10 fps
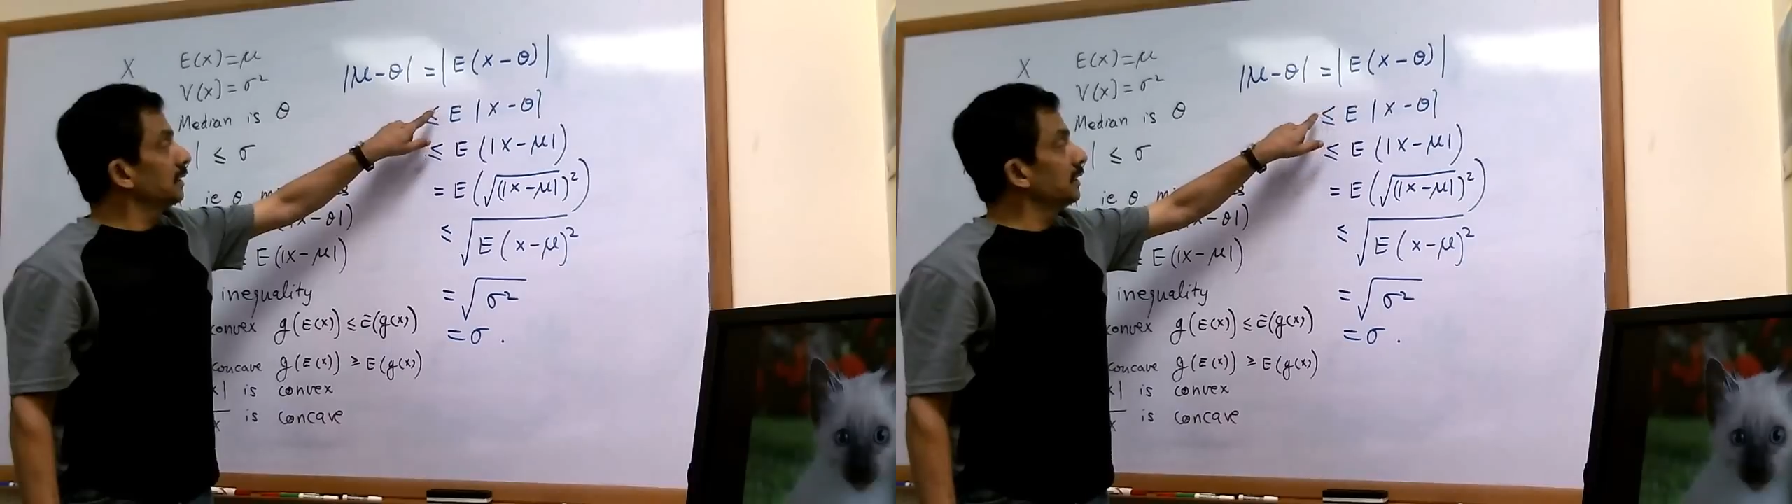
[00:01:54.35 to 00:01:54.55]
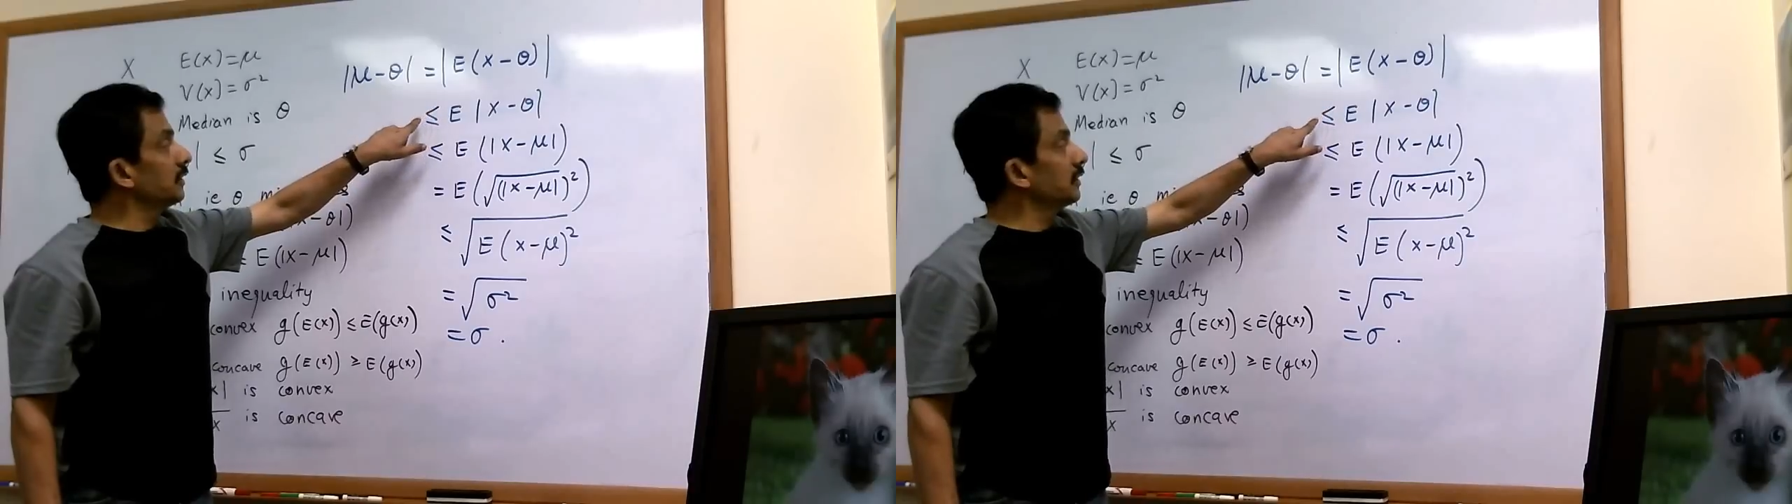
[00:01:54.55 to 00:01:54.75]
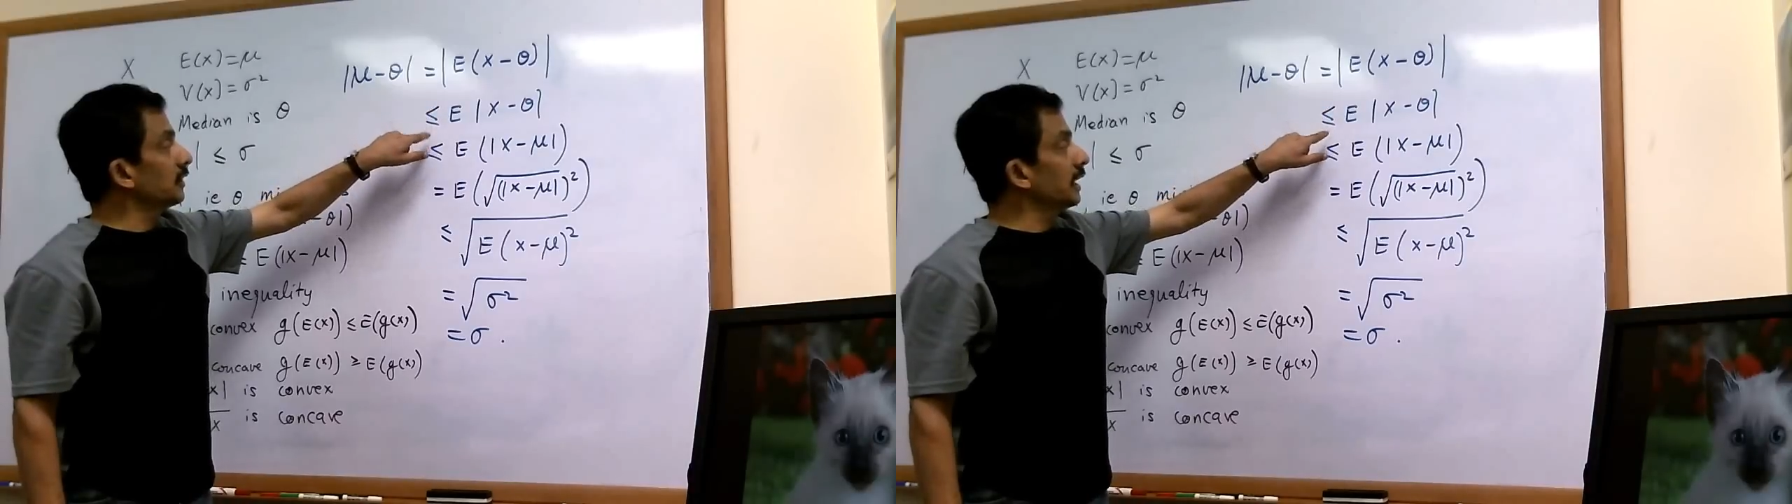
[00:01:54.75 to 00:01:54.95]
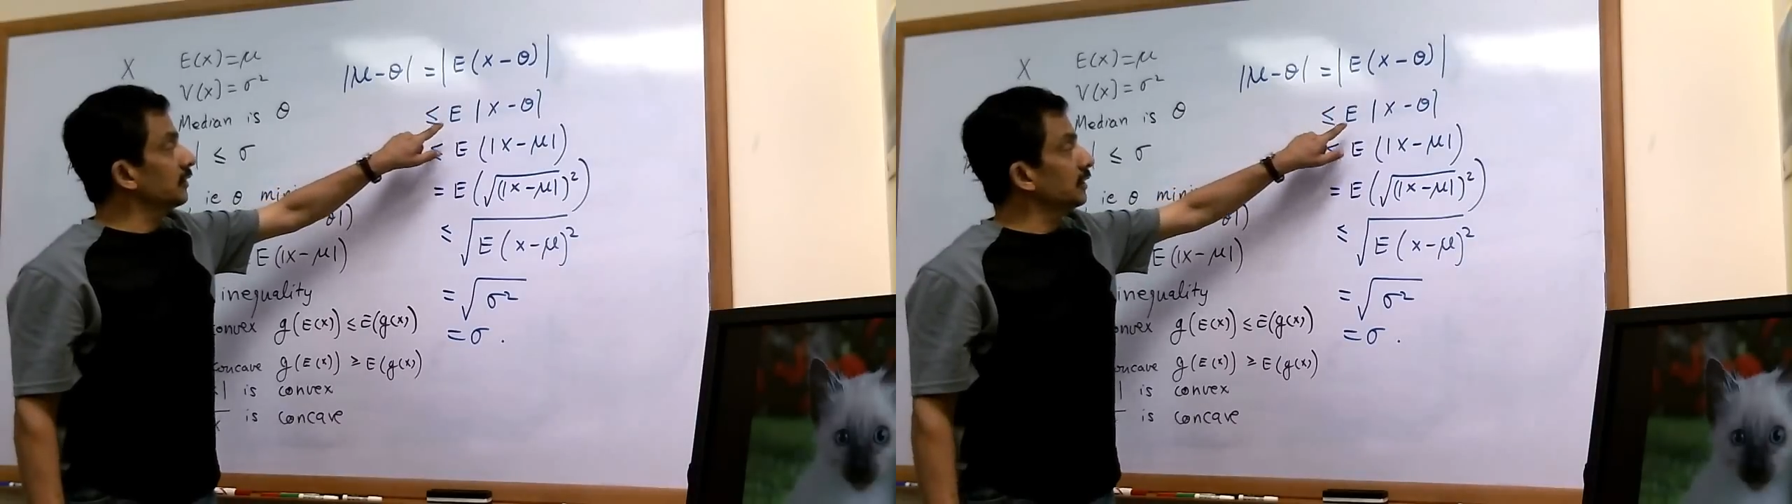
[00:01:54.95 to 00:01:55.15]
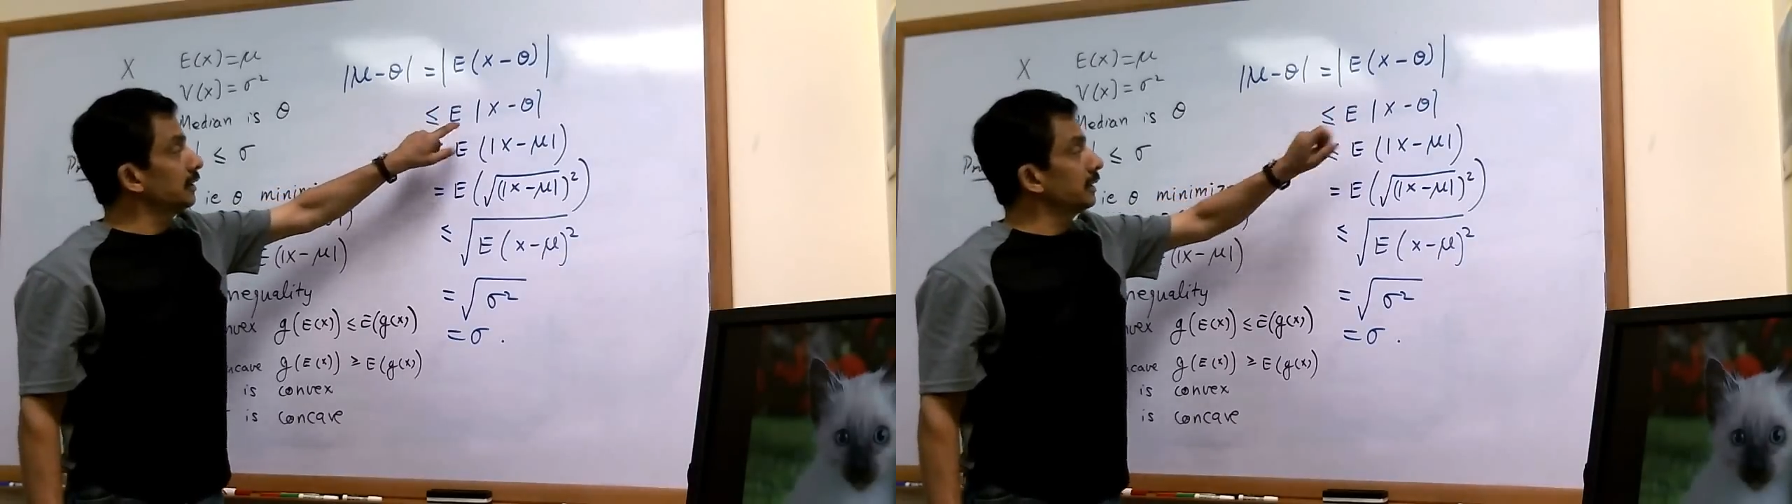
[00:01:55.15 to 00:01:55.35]
this is
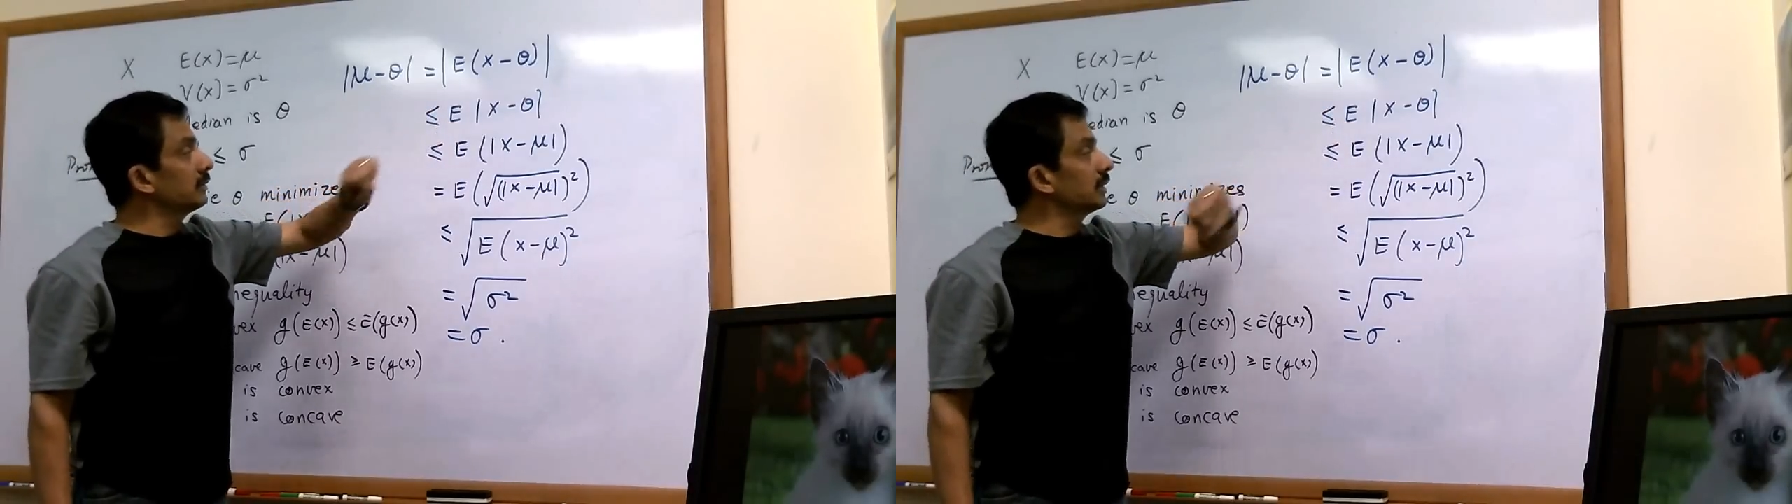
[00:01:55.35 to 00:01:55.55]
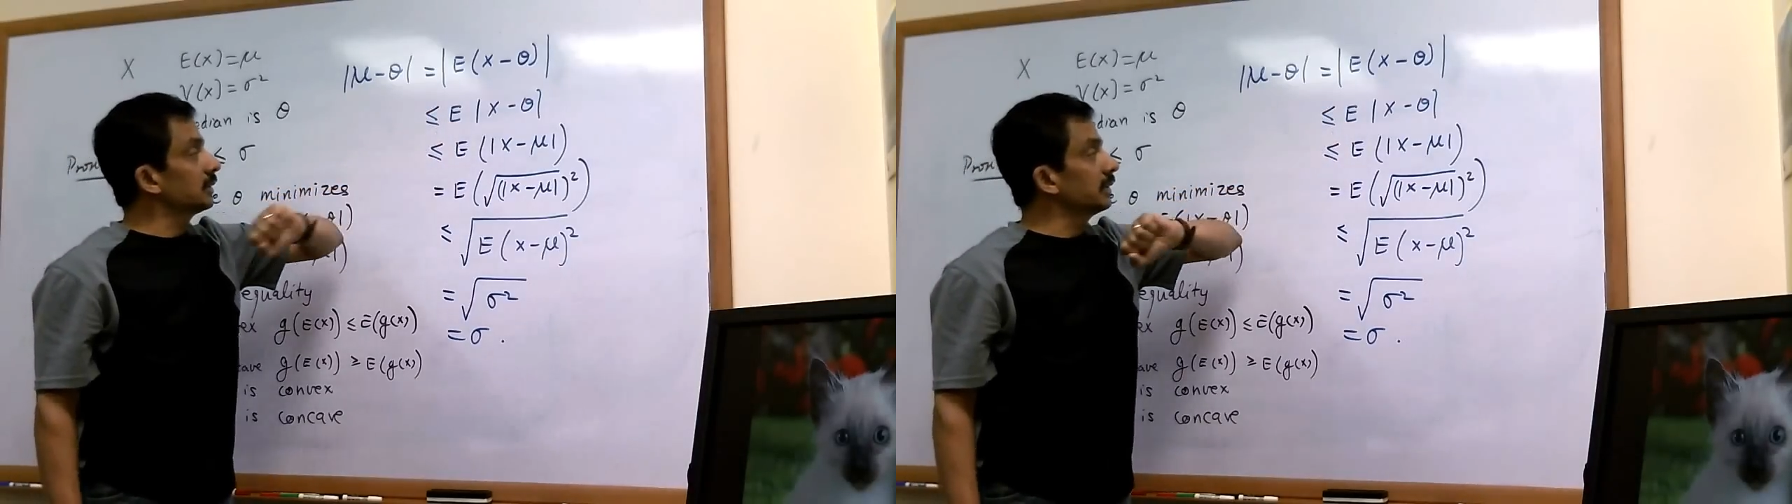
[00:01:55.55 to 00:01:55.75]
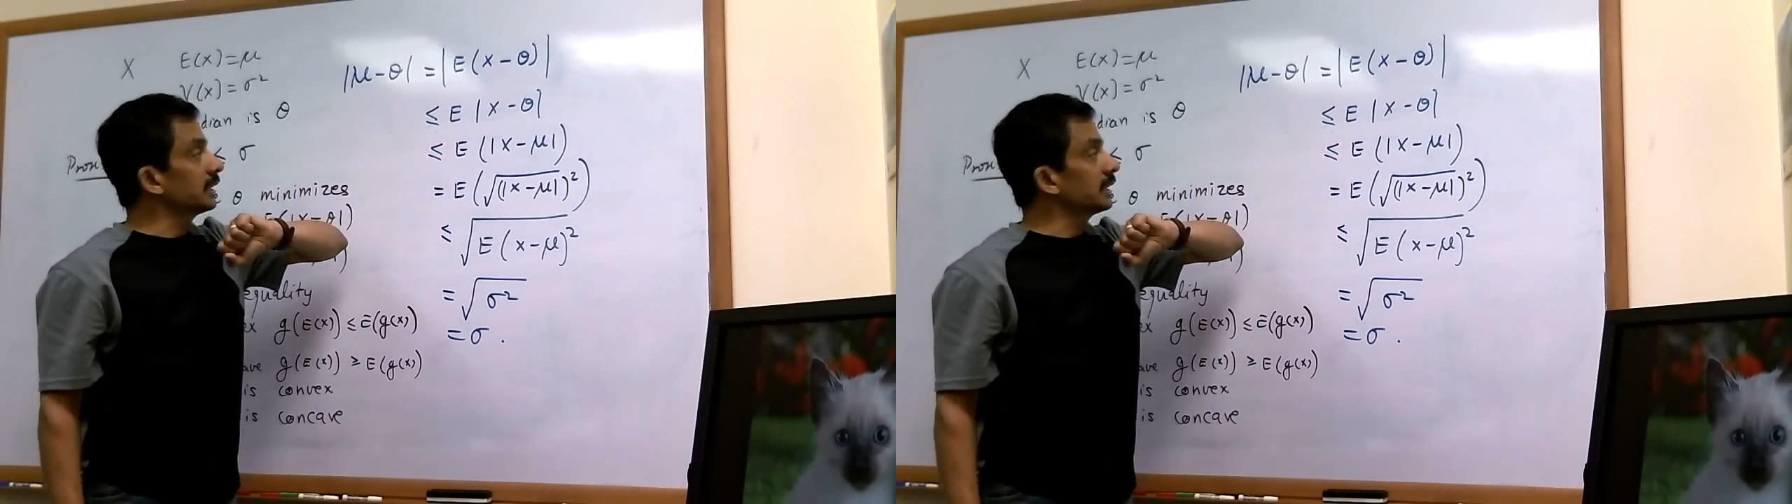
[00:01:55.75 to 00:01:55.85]
less than or equal to the